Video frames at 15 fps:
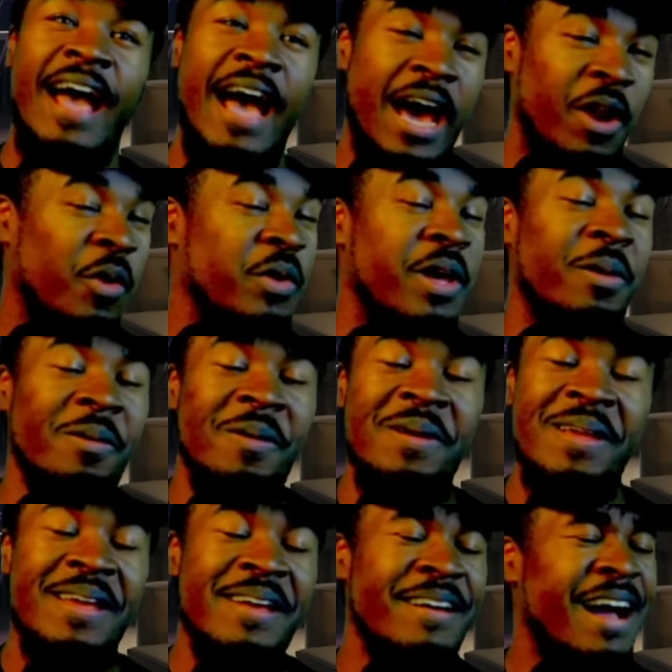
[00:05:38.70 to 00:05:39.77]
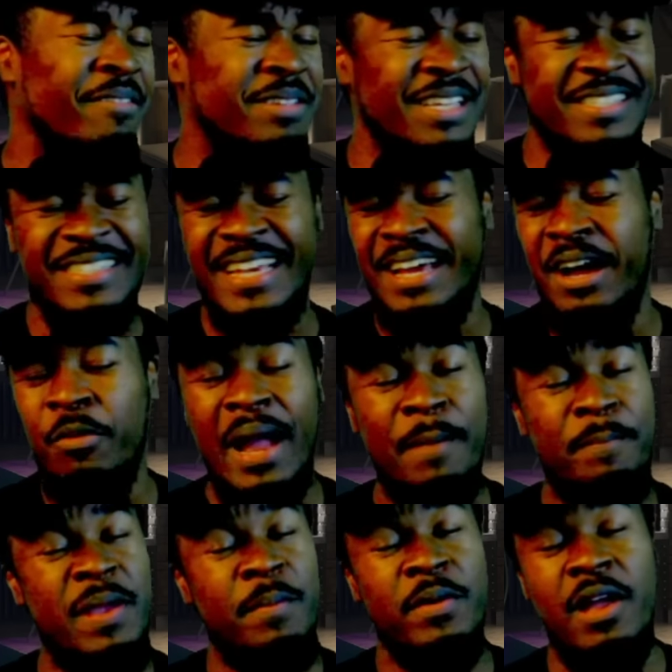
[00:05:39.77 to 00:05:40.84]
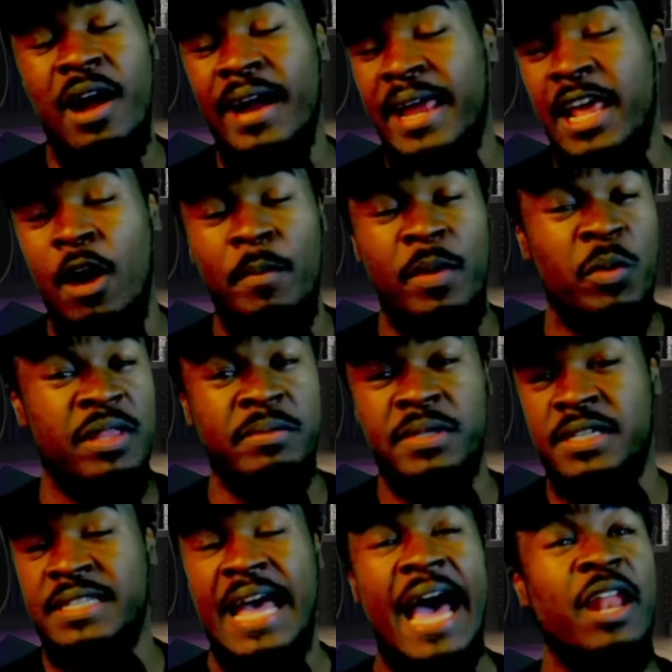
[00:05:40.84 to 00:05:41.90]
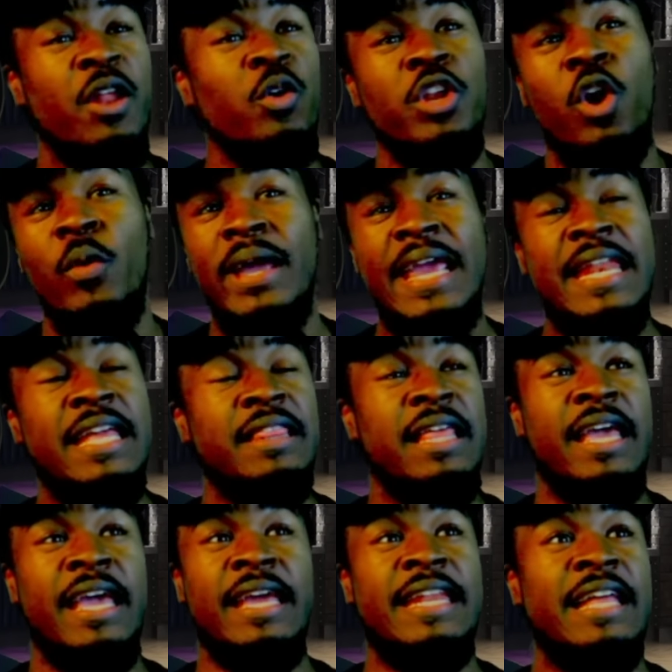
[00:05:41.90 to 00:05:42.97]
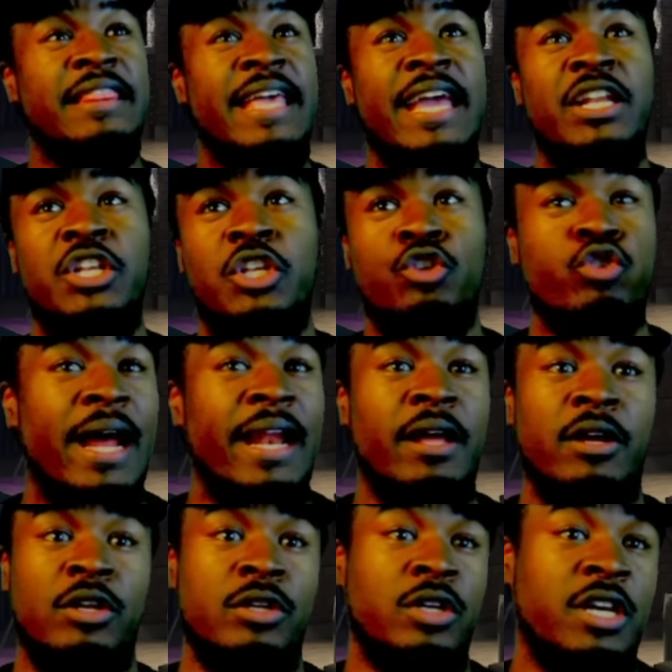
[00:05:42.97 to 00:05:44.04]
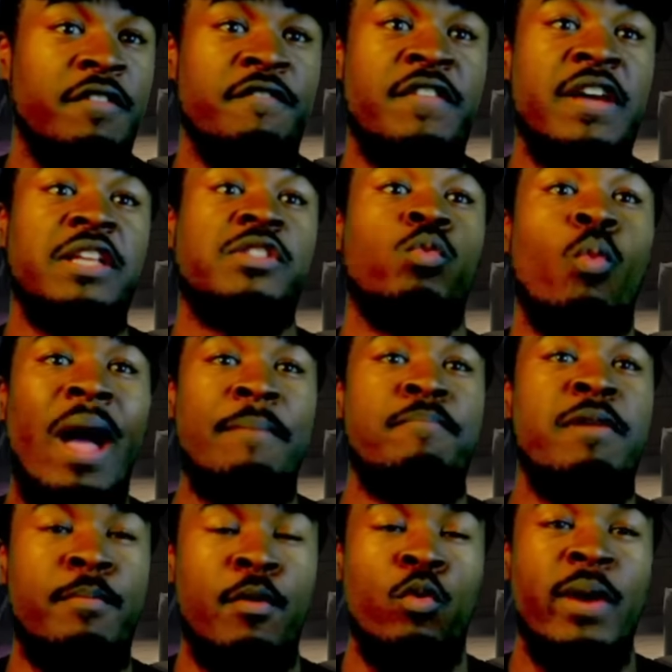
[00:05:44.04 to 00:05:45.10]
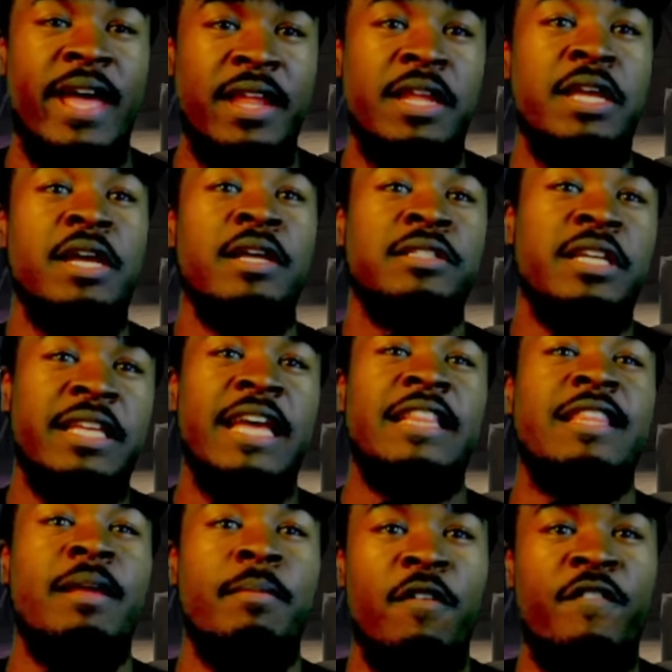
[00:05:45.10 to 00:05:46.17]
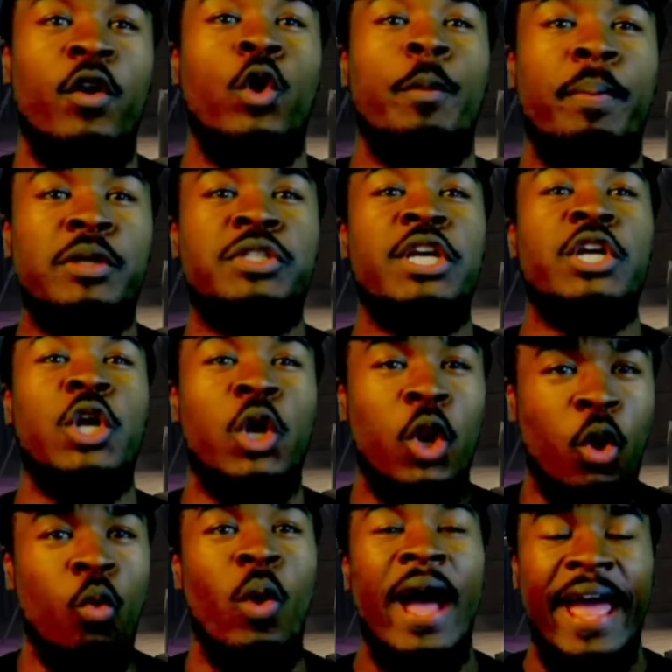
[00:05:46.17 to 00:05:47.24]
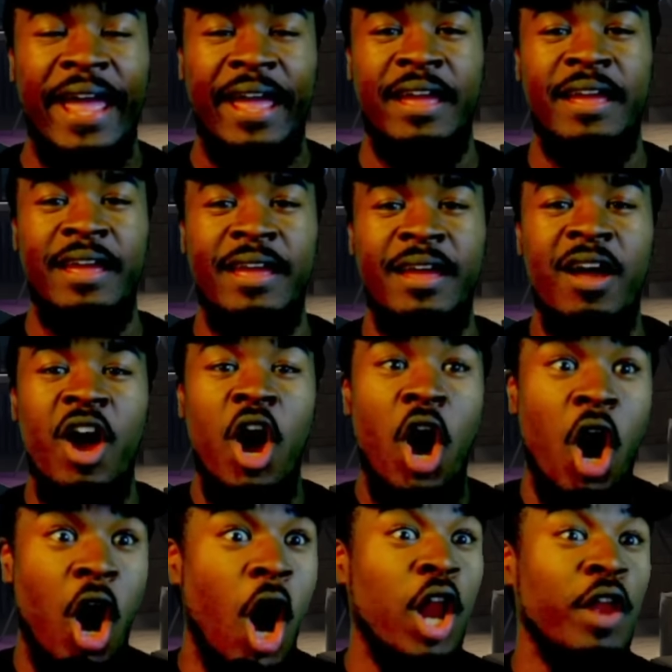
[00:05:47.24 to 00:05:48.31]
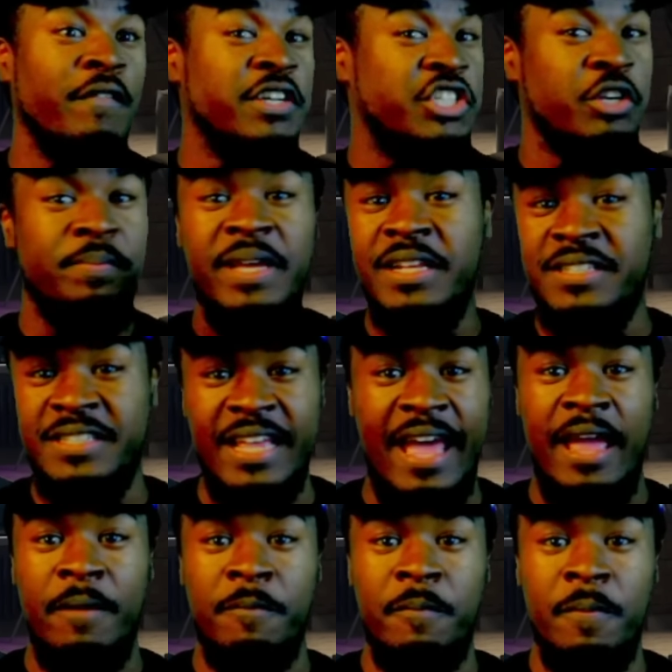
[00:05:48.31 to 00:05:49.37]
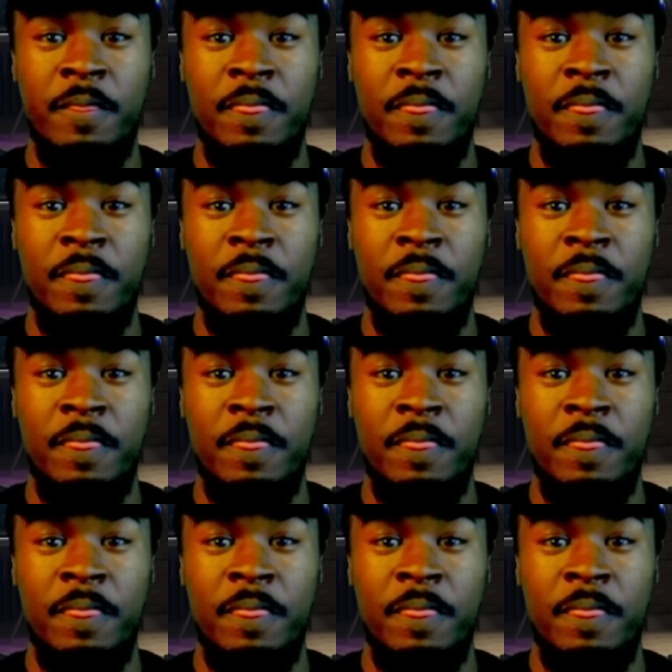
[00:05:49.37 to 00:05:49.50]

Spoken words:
I don't know. I'm just saying, white people, y'all got to help me with this because I don't know anything that they try to convince white people with to get them to vote a particular way. All of us should be the same.